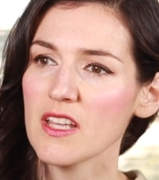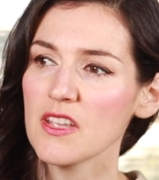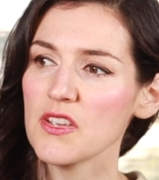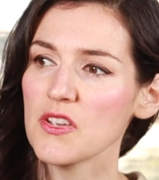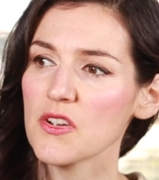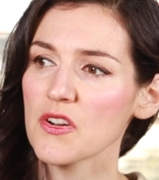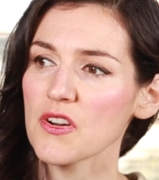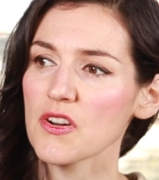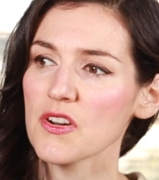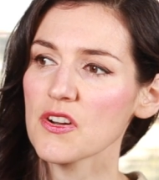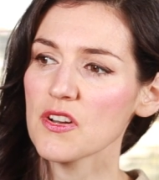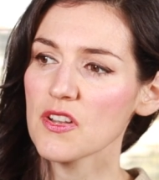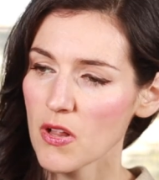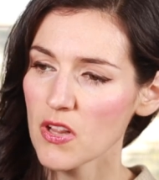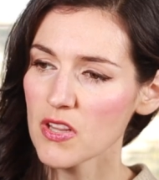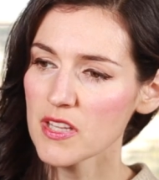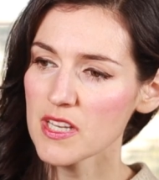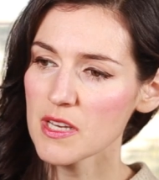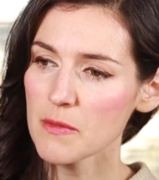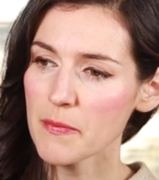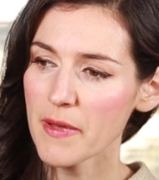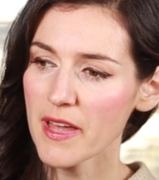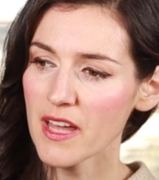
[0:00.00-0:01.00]
You're
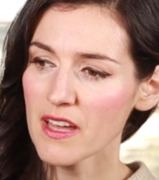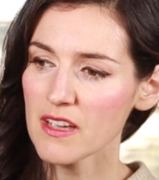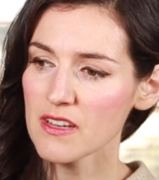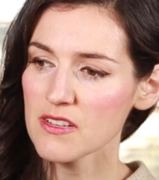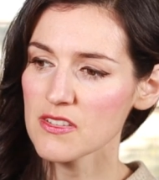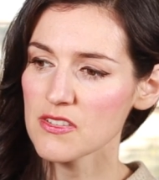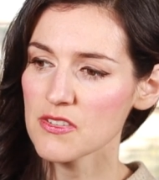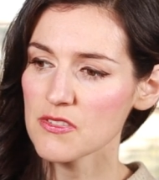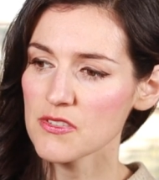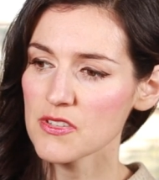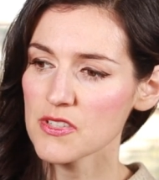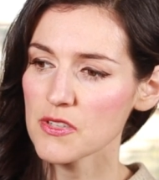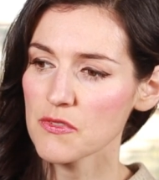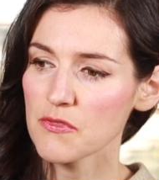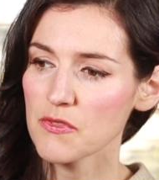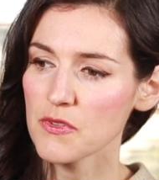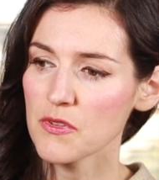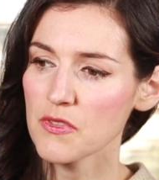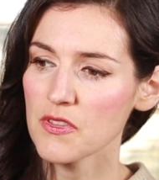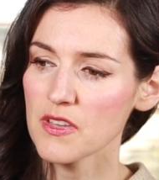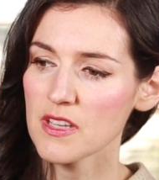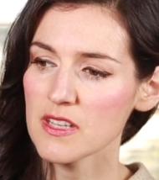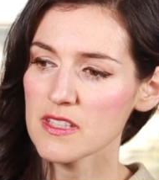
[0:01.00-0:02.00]
pulling it back to just a
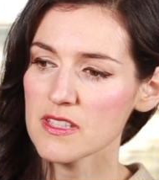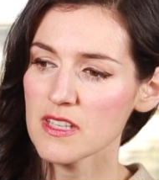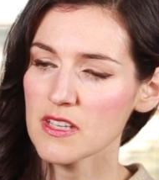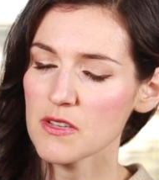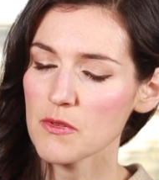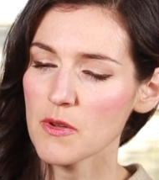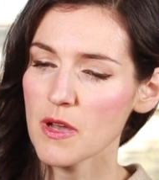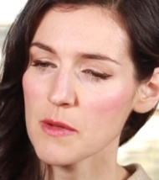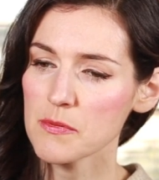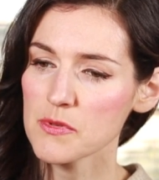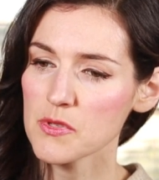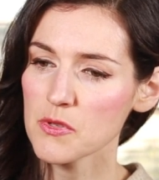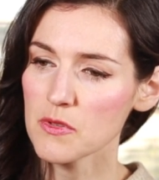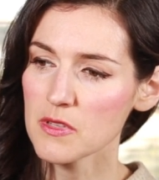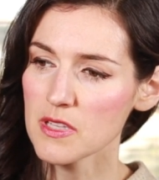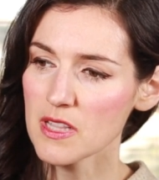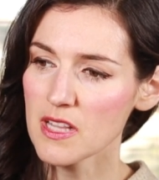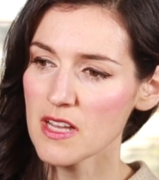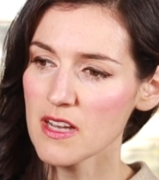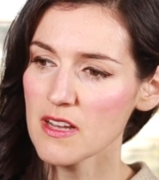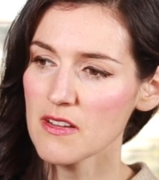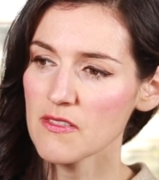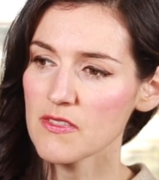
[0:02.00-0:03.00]
few things that you absolutely
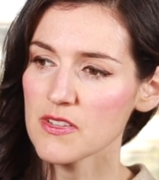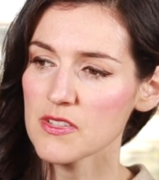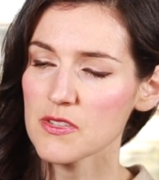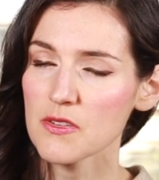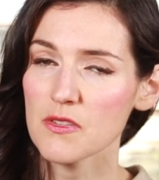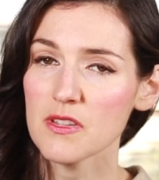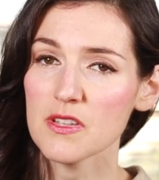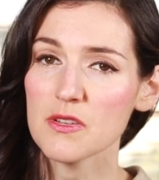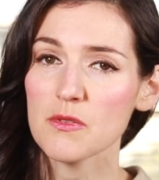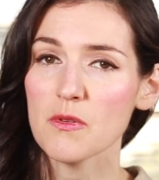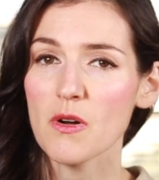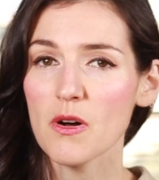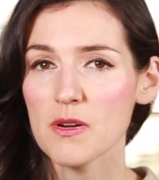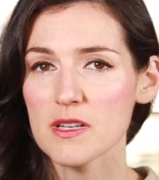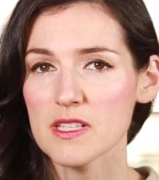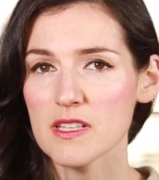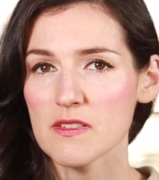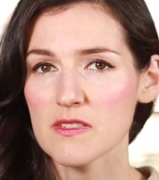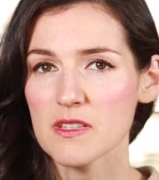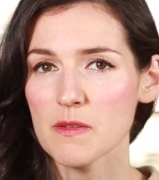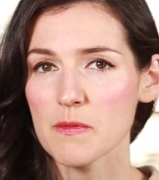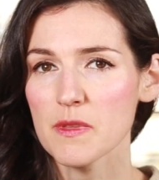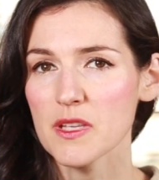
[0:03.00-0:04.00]
love and so then you always
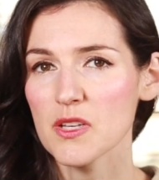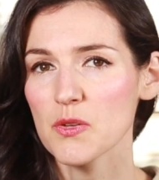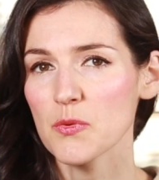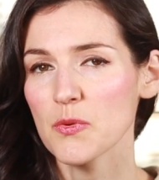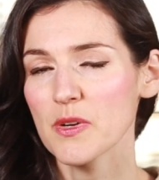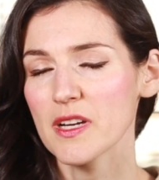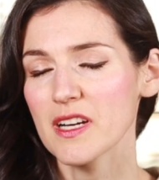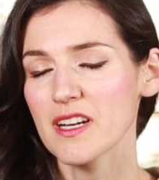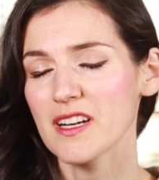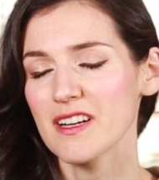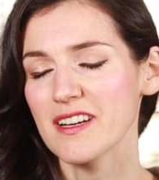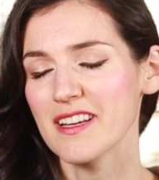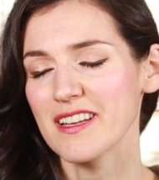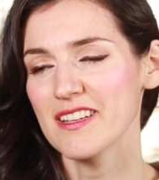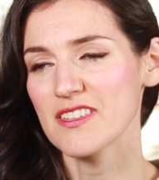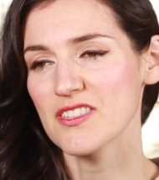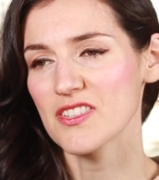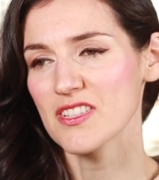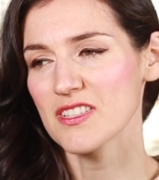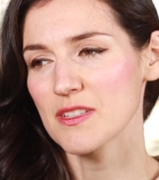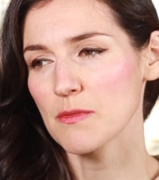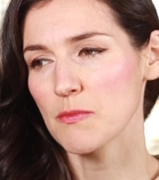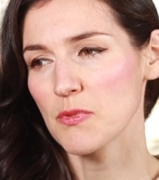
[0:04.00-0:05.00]
have something to wear and
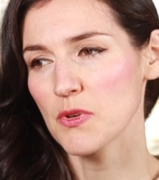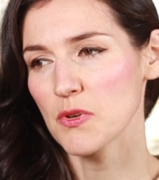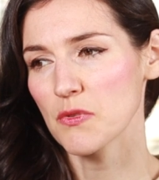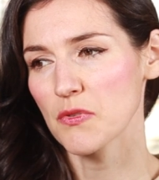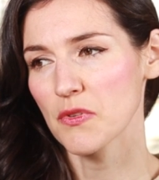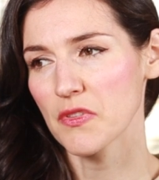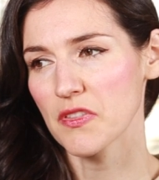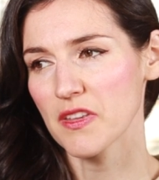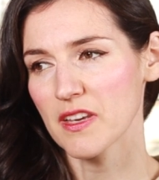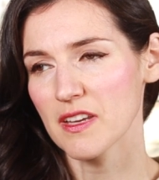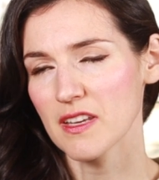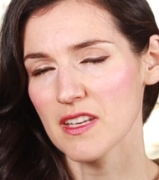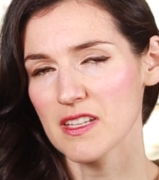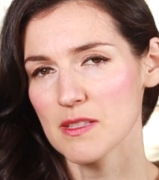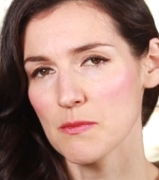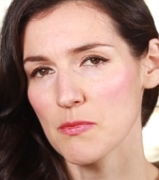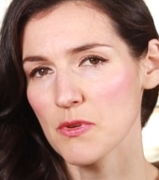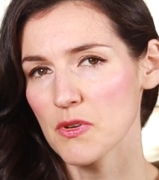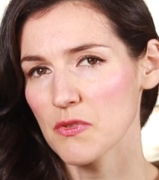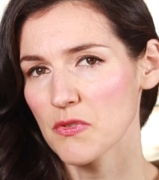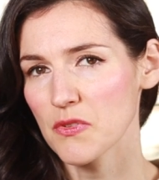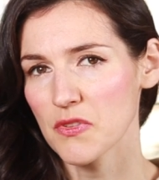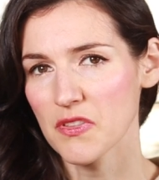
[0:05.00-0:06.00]
it's just a beautiful thing. It's a
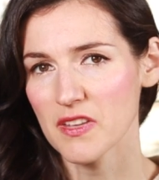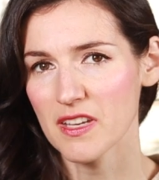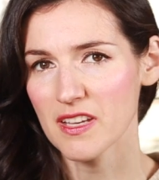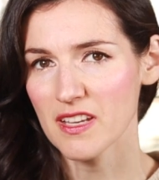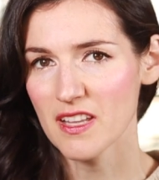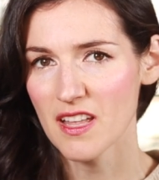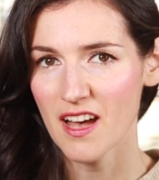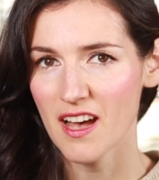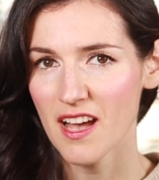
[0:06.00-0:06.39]
beautiful thing.